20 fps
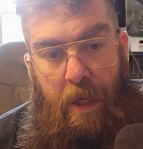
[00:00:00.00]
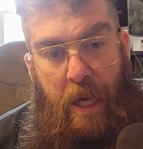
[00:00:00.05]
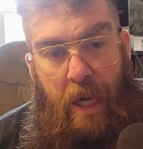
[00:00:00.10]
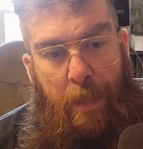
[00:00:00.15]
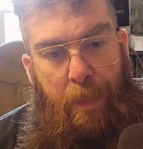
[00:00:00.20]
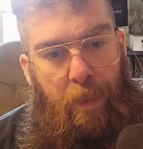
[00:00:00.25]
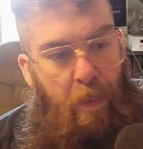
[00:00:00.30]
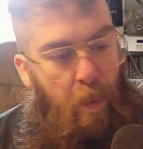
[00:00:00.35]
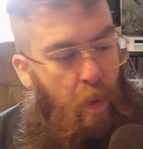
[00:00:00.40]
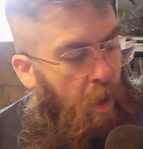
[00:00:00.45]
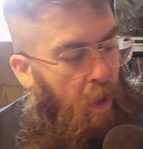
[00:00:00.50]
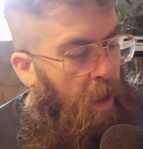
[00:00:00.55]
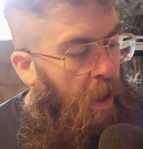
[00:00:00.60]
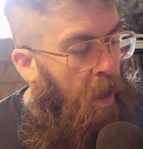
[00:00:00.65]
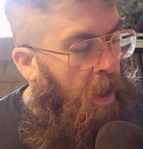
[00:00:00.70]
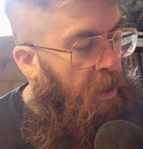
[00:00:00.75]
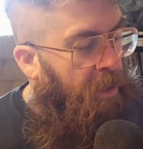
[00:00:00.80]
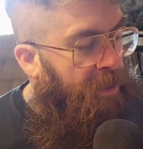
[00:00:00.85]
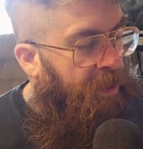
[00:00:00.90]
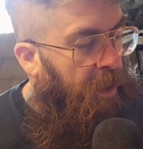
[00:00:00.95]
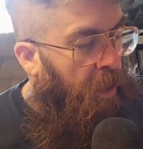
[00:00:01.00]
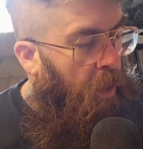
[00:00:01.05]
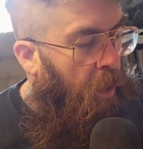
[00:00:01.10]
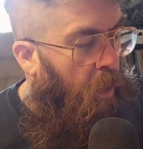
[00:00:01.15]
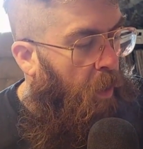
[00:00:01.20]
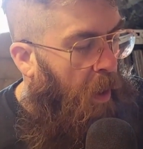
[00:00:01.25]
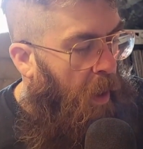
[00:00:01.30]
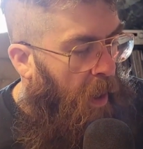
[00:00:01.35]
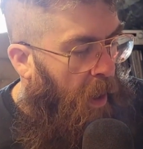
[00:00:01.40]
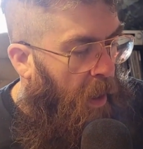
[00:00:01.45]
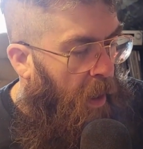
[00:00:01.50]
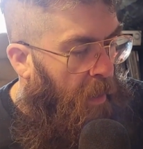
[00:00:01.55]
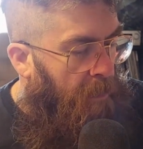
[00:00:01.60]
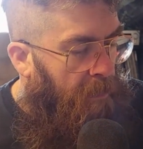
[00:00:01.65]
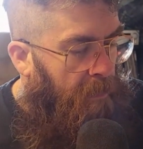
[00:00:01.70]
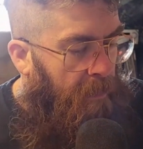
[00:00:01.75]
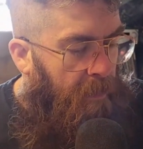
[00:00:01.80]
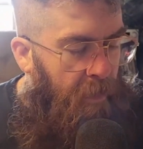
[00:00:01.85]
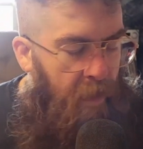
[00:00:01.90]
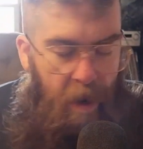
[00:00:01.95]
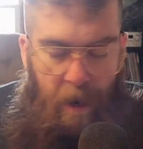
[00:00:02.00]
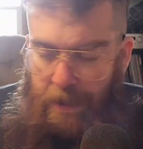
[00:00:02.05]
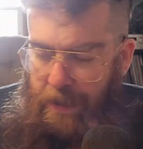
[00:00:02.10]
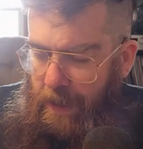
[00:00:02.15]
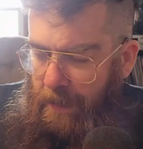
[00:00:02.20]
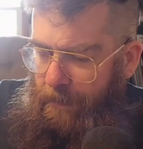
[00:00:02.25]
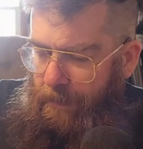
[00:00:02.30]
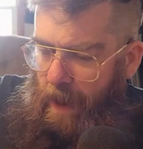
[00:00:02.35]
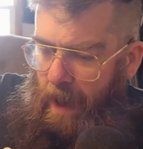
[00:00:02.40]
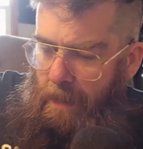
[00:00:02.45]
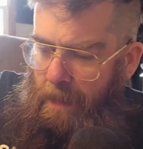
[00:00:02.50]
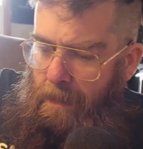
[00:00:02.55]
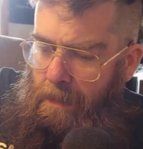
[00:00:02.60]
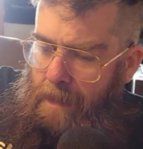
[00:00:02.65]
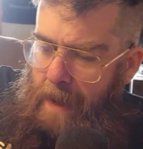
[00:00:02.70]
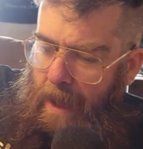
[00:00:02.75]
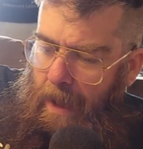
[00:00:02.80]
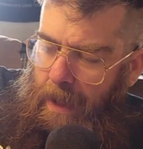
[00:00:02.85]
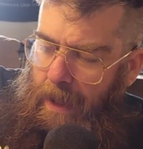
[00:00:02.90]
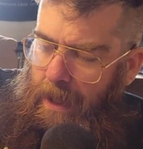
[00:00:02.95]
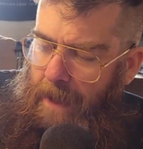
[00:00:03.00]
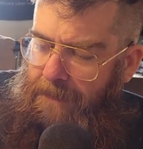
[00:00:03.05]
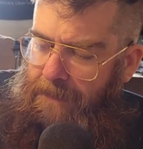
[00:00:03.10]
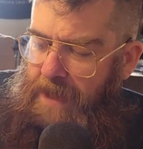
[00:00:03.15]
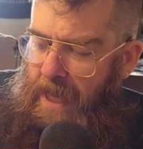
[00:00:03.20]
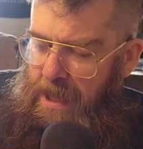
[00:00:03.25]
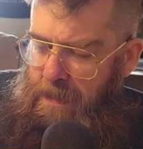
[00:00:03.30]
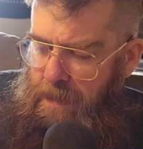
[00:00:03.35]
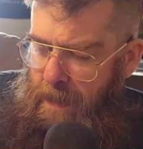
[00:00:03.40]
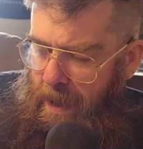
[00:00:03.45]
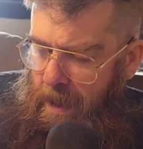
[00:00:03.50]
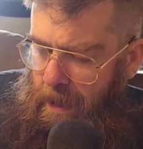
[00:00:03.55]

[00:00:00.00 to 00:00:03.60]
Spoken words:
Couple more. So our dear friend Melanie Loves Death